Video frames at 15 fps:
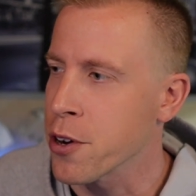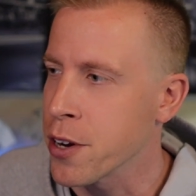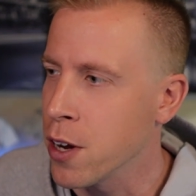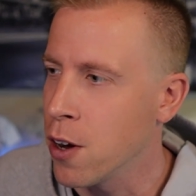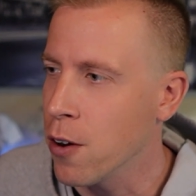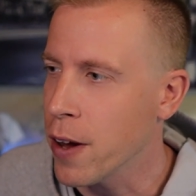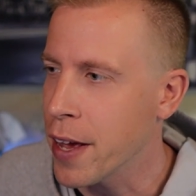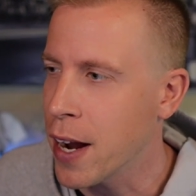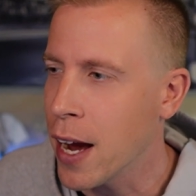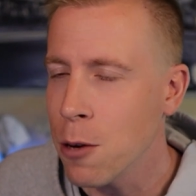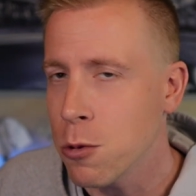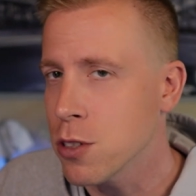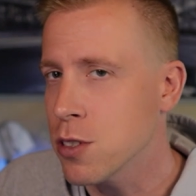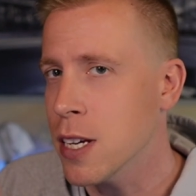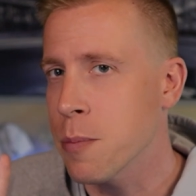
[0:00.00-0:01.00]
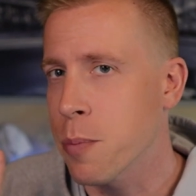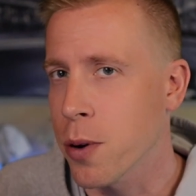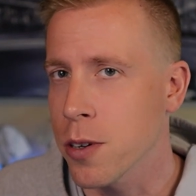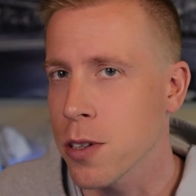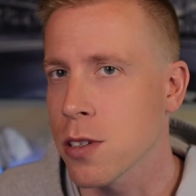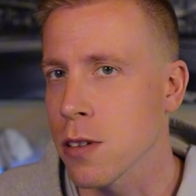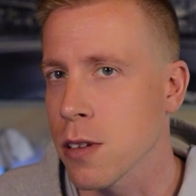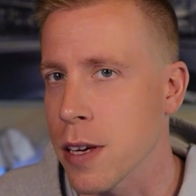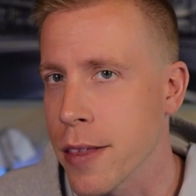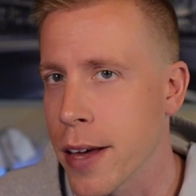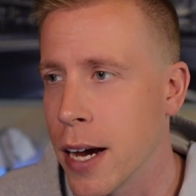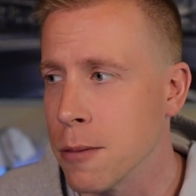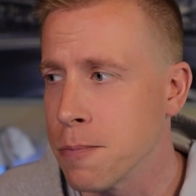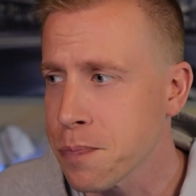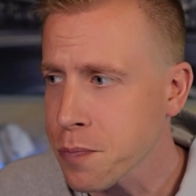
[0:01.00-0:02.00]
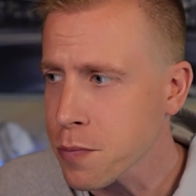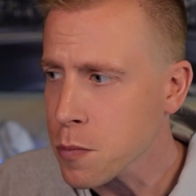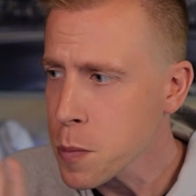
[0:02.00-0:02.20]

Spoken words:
and I will say personally that